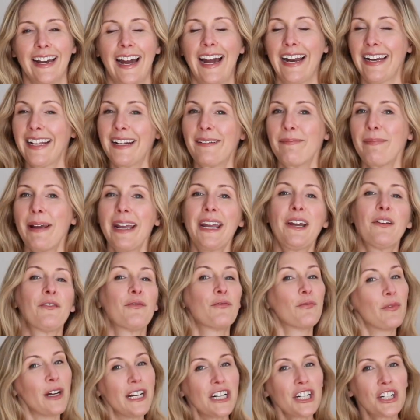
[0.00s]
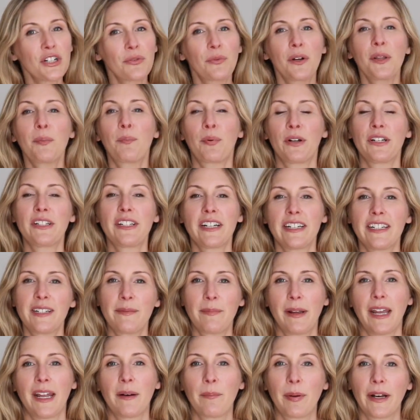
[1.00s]
I didn't make it rich with print on
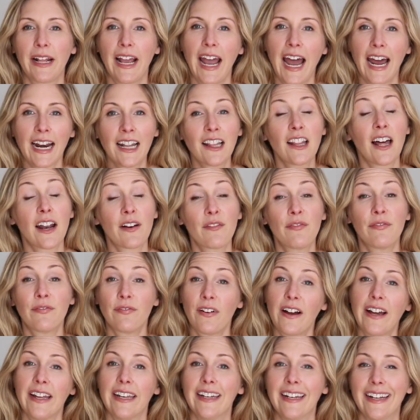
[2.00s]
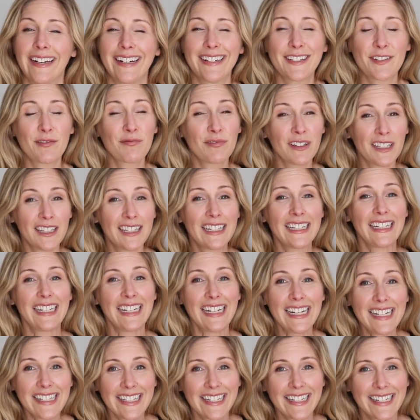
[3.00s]
demand, but I had a lot of fun, and it's really
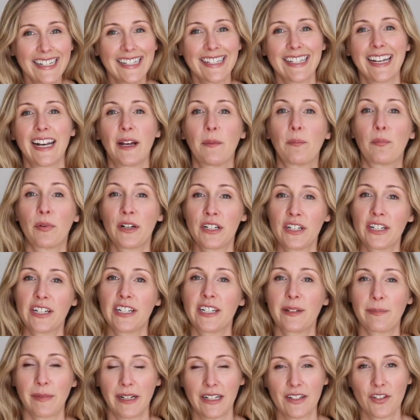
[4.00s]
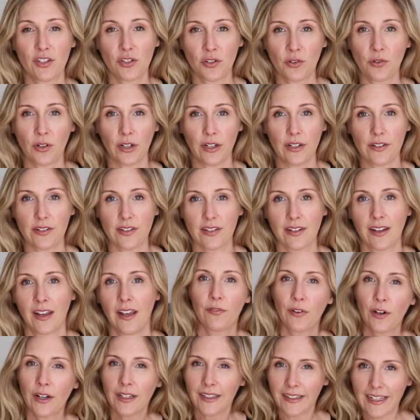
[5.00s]
easy to set up print on demand stores.
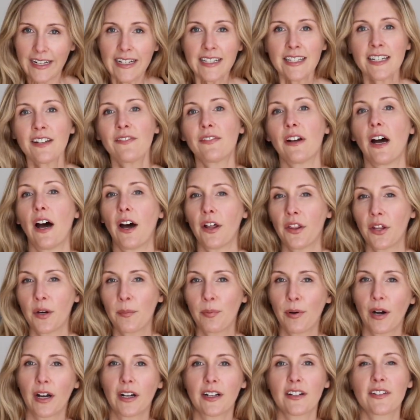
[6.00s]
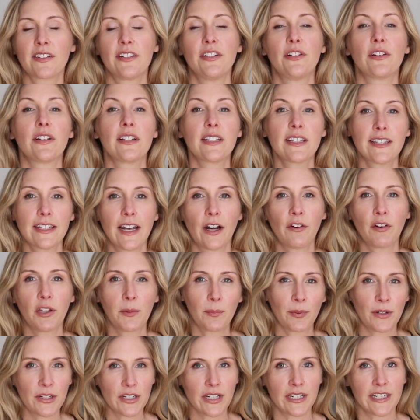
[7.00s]
For a list of other products that you can sell
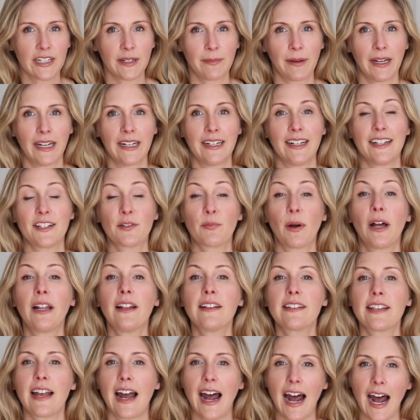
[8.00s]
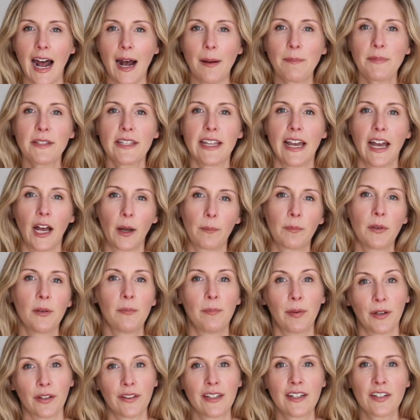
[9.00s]
with print on demand, as well as apps that help you
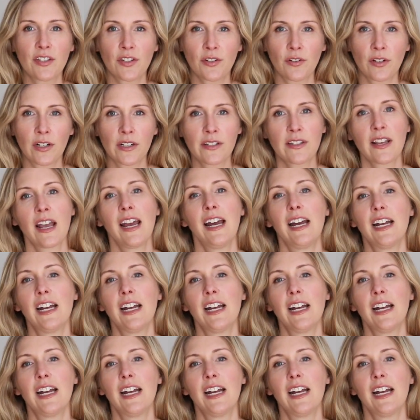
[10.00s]
build these stores,